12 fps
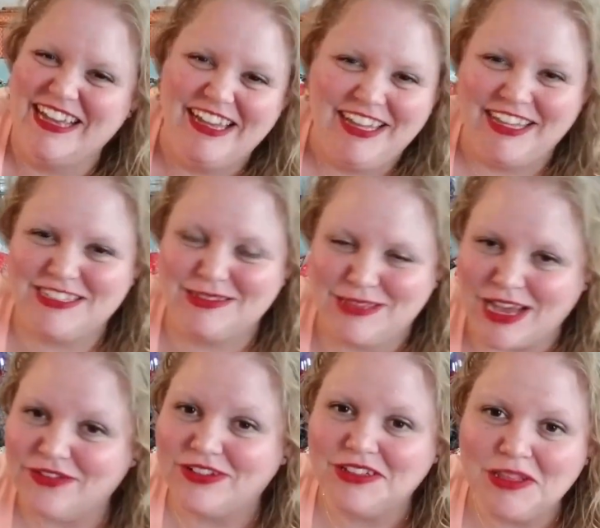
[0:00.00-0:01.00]
It's
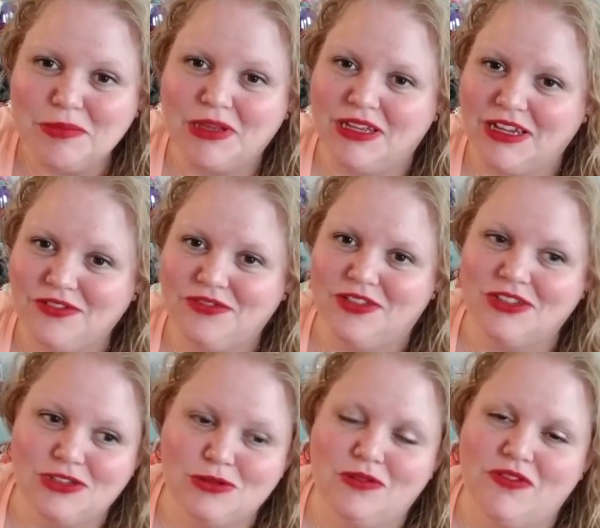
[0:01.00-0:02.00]
definitely big enough for the
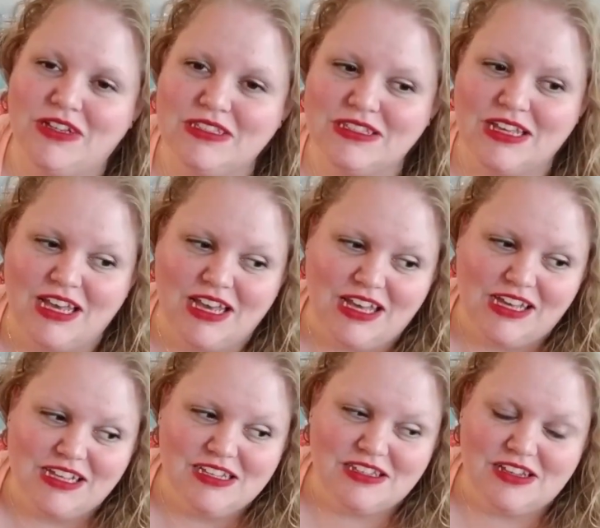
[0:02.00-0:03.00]
two of us.
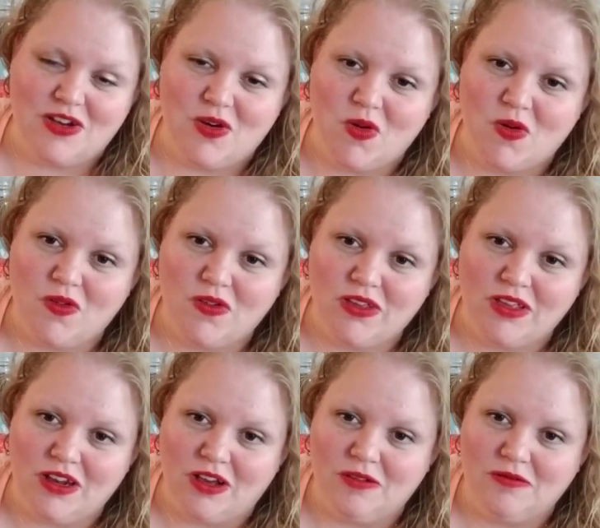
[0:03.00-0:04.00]
So, you
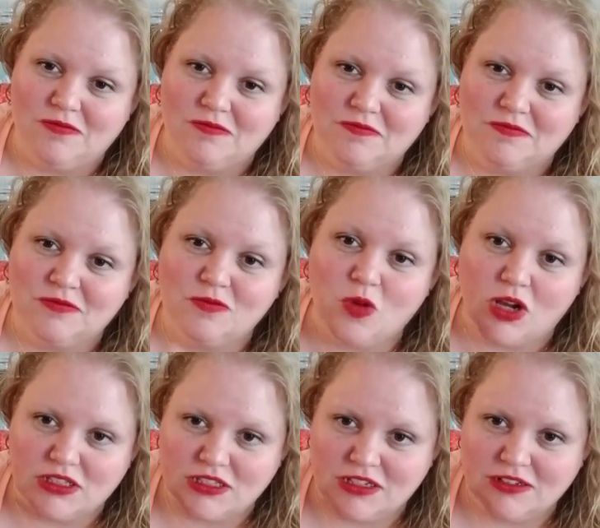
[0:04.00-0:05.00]
know,
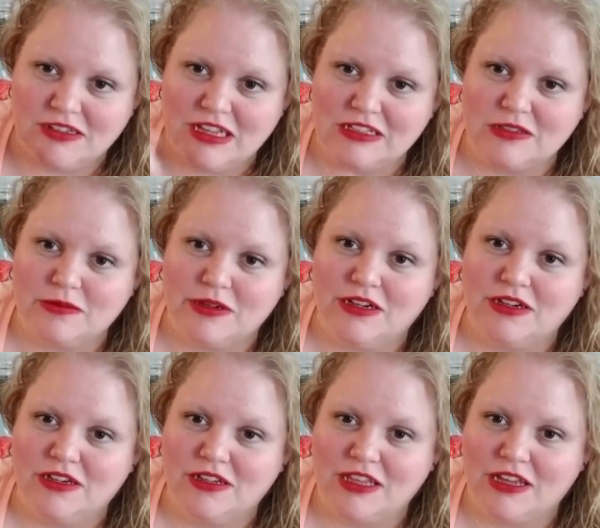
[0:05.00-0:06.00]
Watson, that's where,
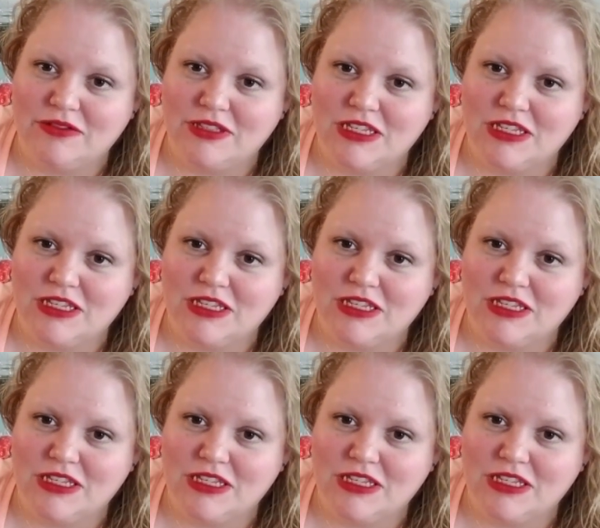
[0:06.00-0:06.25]
that was